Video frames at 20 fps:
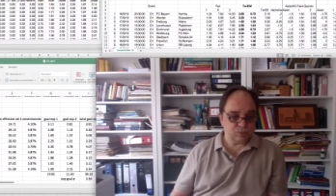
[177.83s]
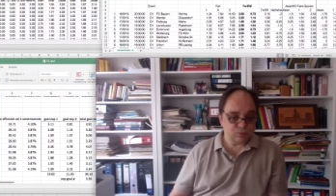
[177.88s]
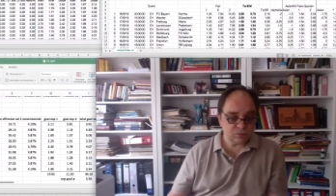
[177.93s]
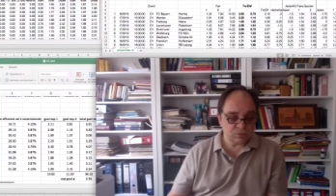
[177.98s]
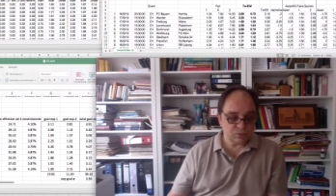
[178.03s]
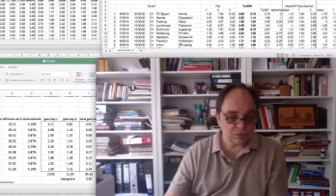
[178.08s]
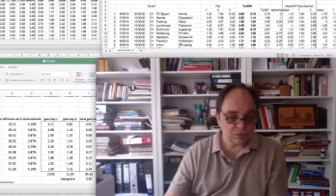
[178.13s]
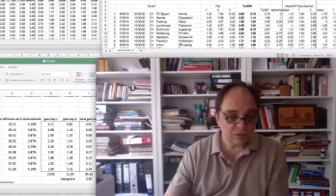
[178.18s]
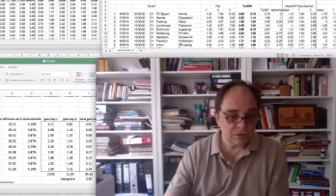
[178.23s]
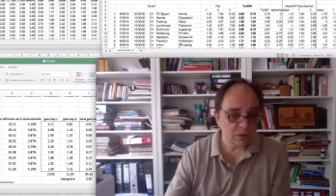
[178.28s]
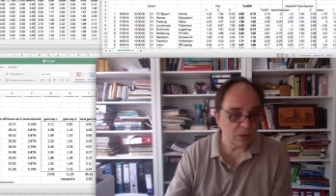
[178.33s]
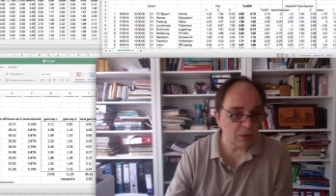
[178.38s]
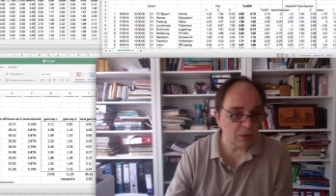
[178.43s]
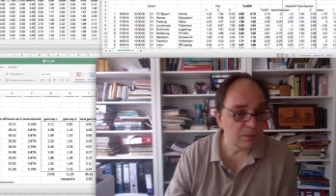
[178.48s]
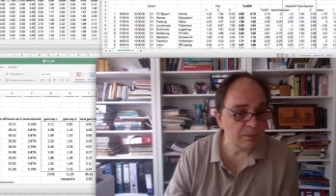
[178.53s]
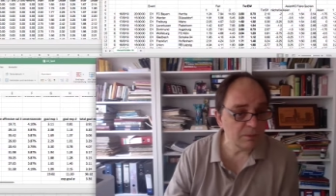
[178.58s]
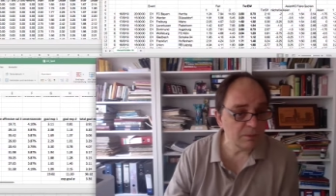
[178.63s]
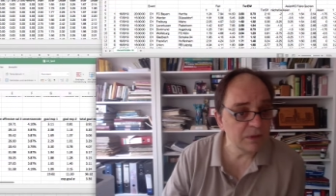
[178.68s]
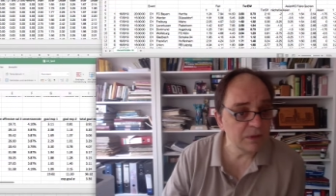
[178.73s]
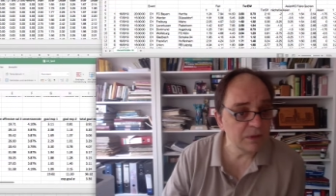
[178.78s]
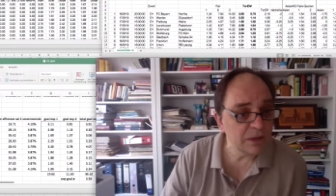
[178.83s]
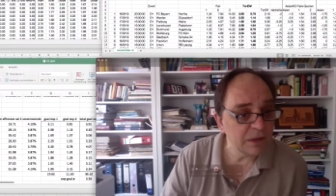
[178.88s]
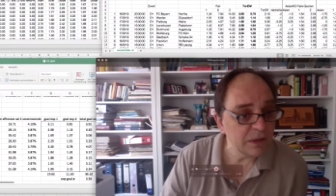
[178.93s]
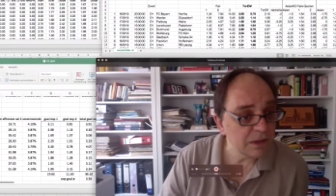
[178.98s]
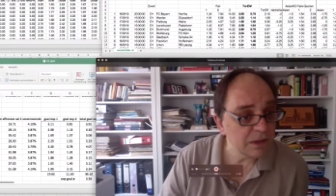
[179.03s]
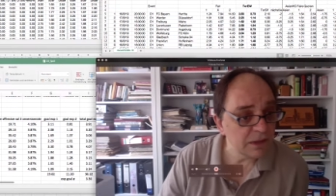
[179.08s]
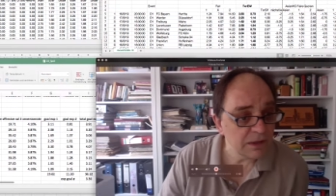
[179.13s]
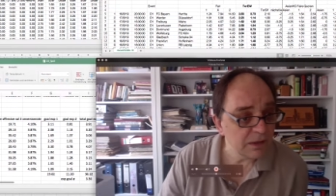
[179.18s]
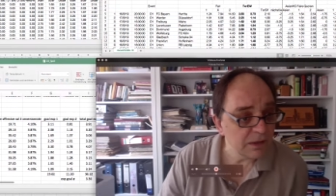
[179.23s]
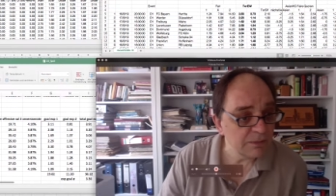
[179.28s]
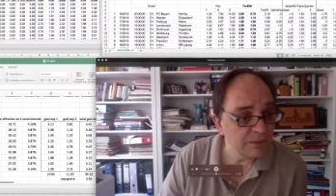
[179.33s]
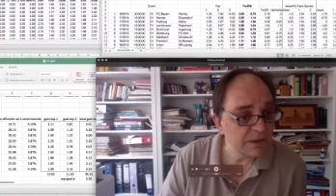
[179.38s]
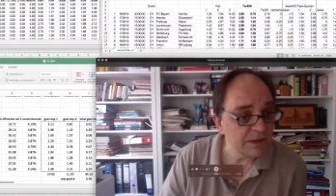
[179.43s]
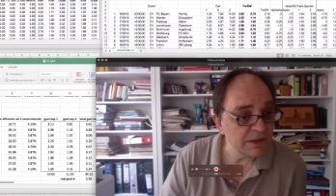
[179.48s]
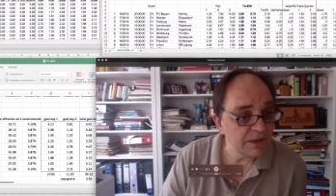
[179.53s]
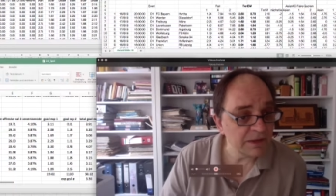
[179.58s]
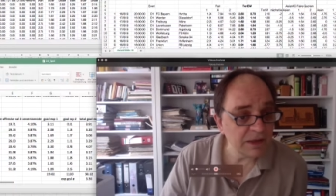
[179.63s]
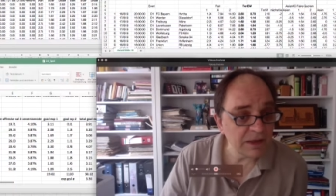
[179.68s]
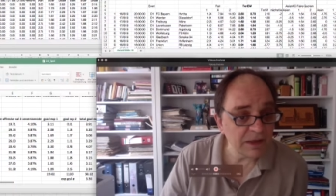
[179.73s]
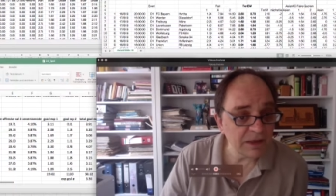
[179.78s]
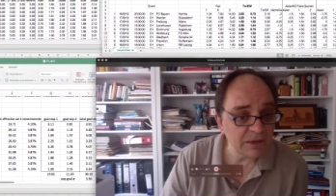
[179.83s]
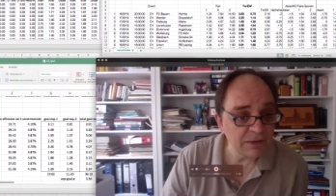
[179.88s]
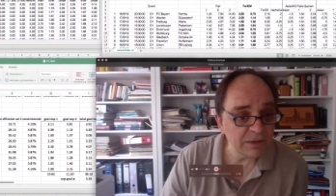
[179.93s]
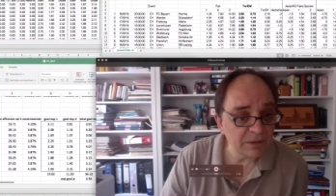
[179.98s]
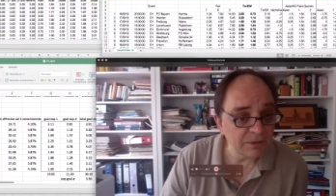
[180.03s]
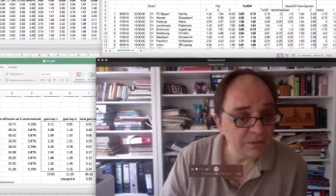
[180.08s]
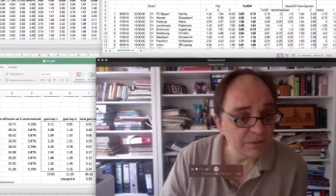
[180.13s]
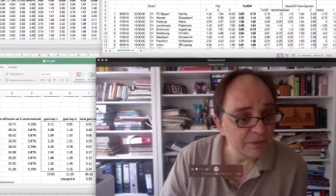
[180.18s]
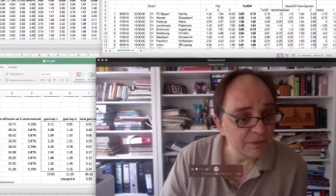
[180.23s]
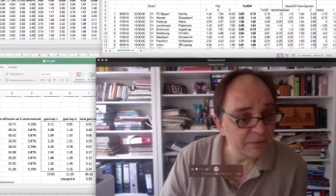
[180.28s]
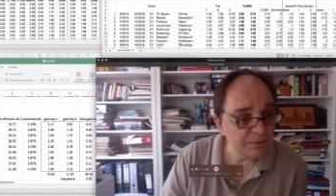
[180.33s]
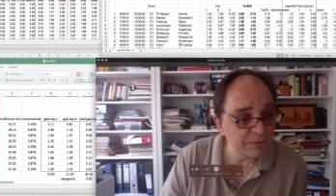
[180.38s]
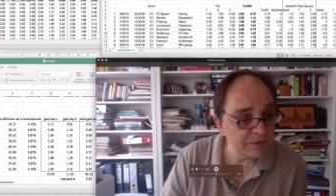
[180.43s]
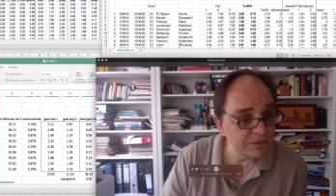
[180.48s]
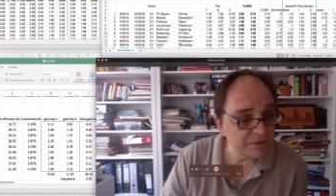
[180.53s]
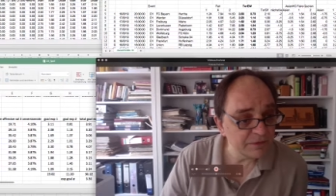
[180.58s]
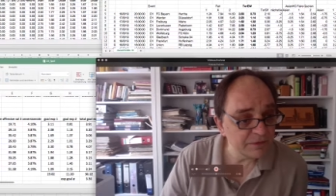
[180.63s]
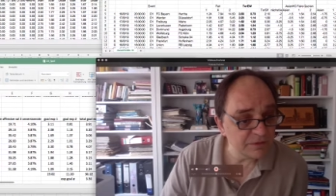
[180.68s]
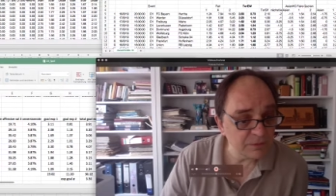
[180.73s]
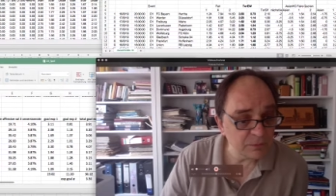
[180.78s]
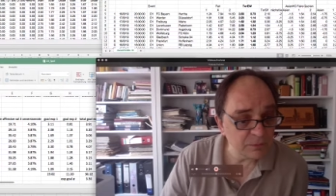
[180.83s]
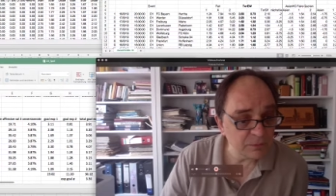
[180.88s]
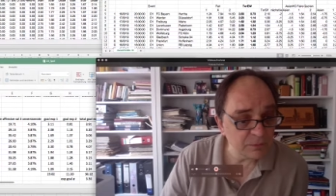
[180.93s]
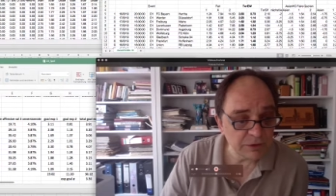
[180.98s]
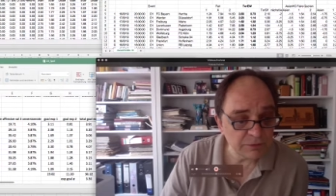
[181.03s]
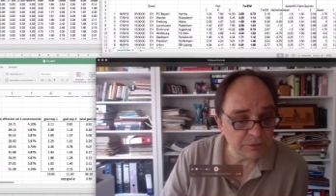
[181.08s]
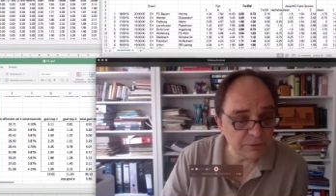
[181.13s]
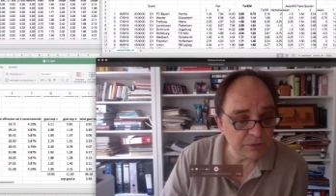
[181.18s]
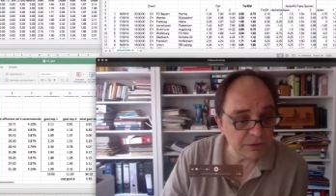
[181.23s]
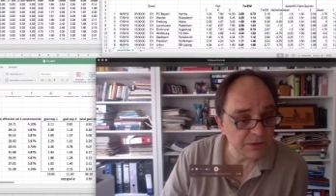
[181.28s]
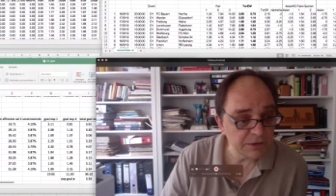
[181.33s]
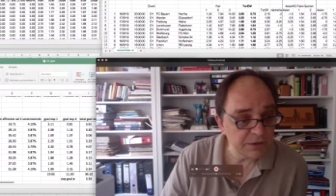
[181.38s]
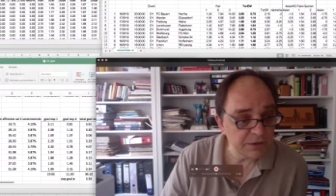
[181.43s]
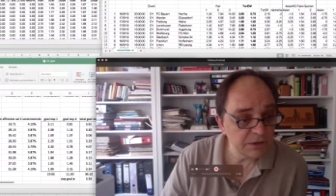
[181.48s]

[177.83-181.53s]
norm, but I don't know if this is the word for it.